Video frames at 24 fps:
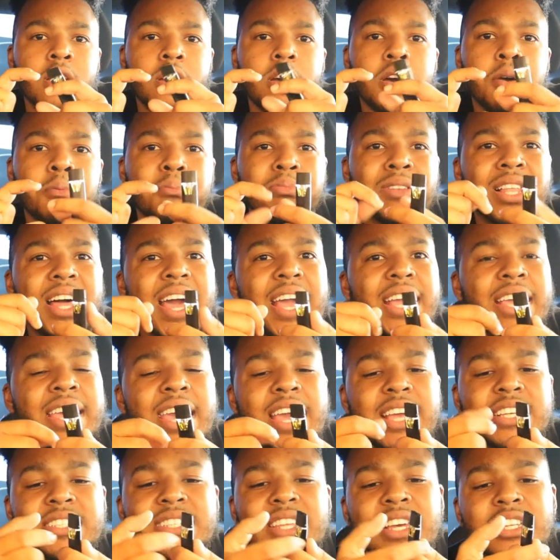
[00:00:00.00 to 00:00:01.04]
a black
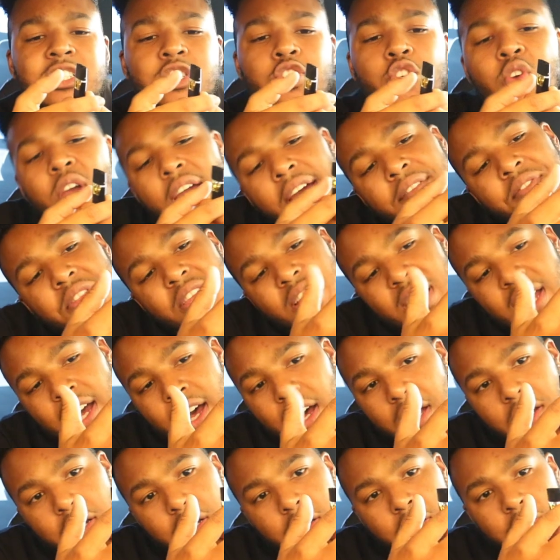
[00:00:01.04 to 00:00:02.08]
case that you have to
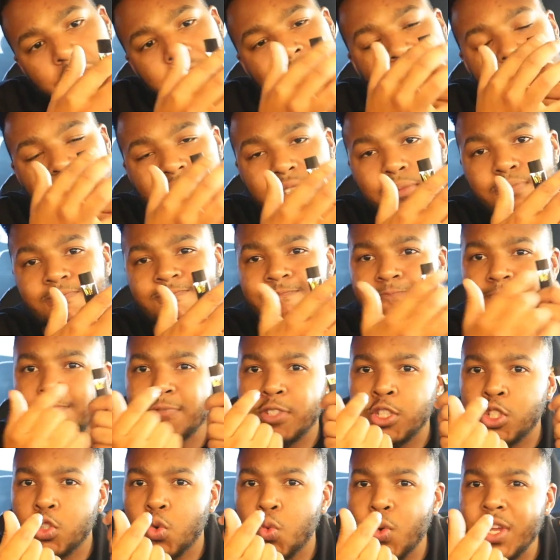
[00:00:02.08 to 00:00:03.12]
kind of
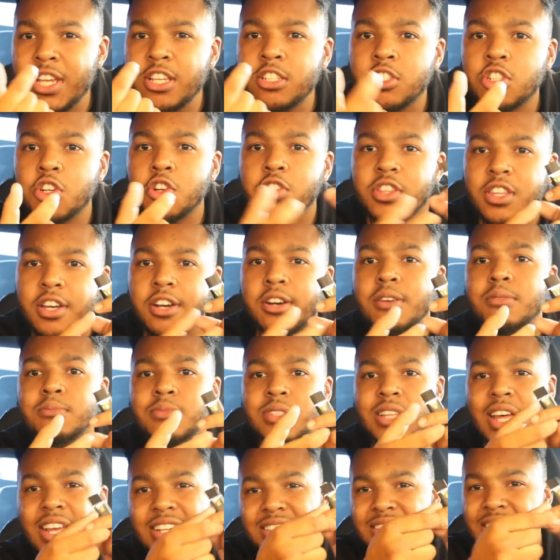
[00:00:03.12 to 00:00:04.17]
squeeze your
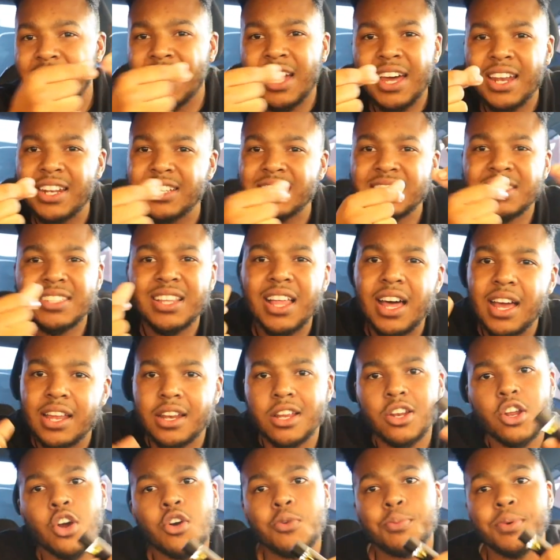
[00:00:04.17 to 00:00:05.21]
thumbs like to kind of slide
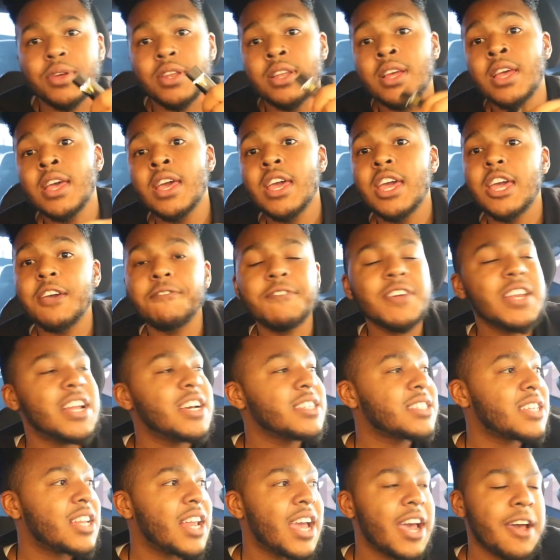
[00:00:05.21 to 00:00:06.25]
it open if it
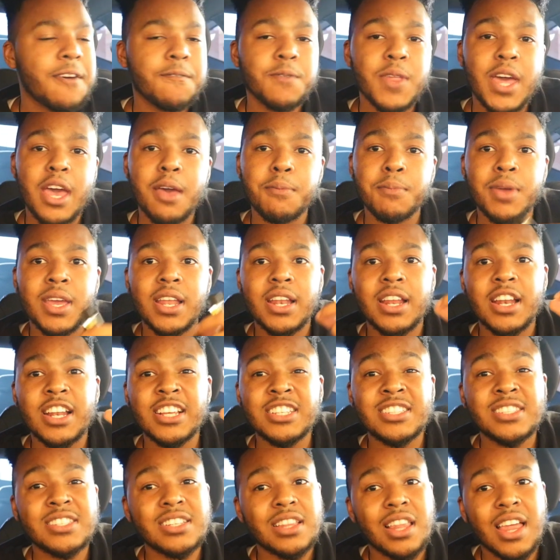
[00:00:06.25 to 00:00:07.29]
doesn't have that man and
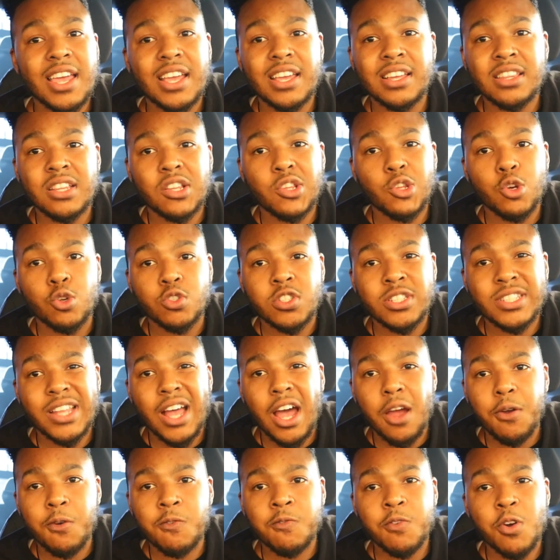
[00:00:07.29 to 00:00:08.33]
it's like in the little
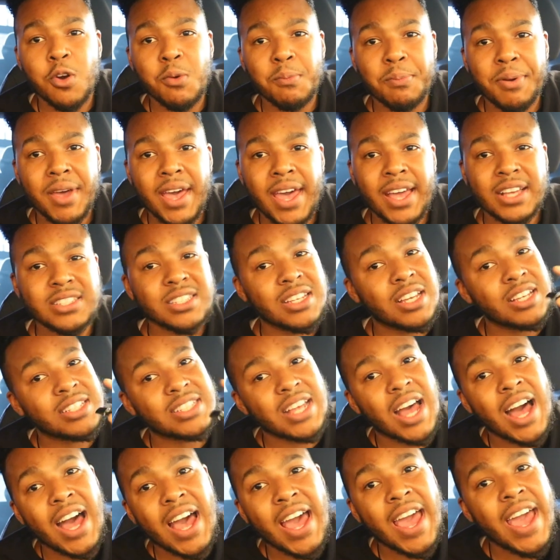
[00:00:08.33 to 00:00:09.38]
styrofoam packs because
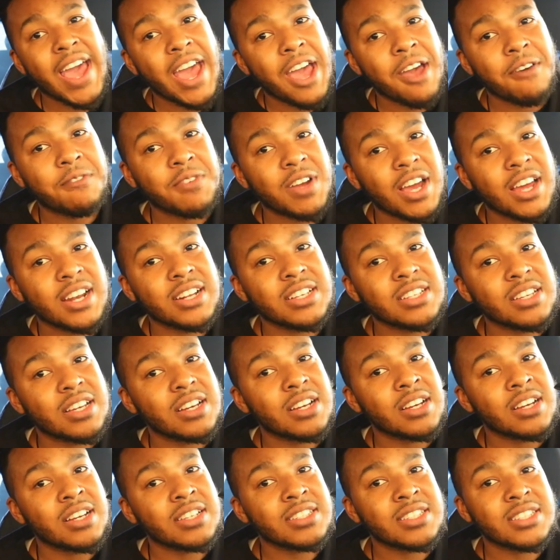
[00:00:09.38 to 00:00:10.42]
I have got
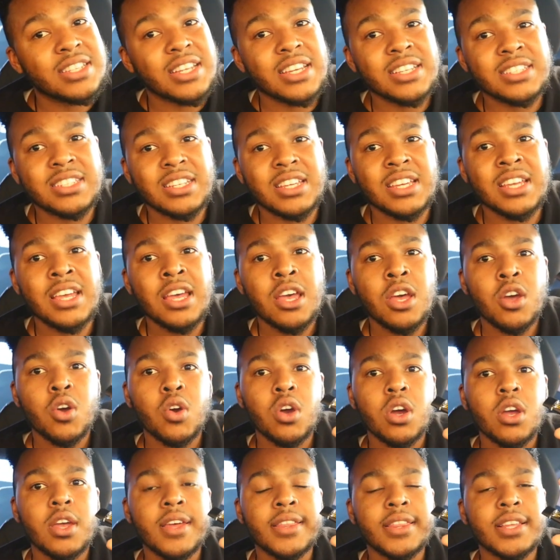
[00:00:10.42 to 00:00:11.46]
a, a Stiiizy
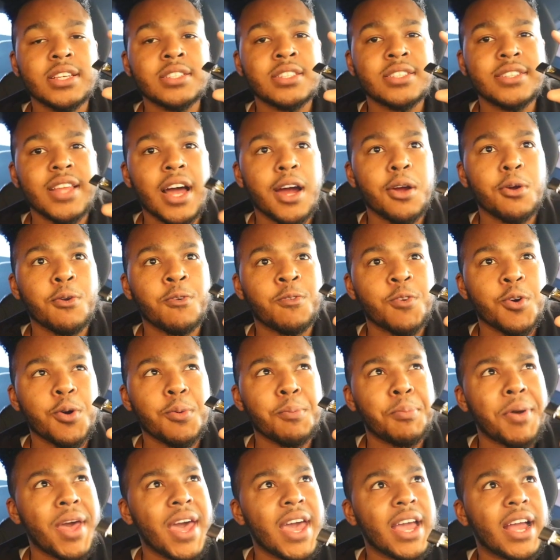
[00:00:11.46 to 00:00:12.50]
in the
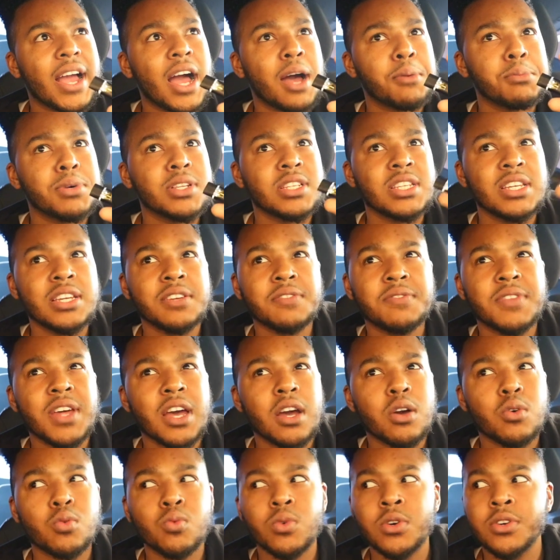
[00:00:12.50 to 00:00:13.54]
styrofoam pack I believe
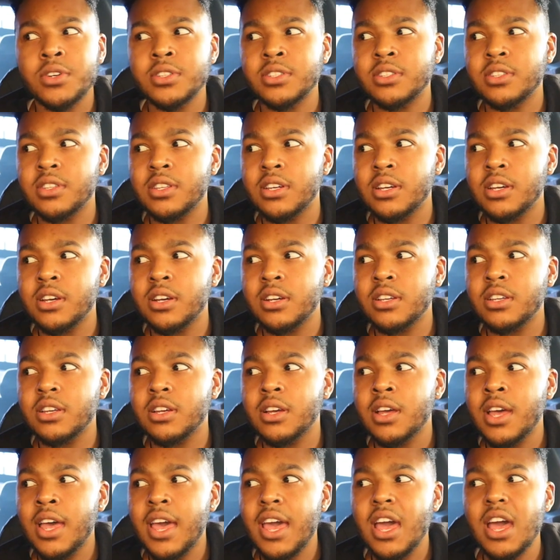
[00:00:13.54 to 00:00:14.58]
that was the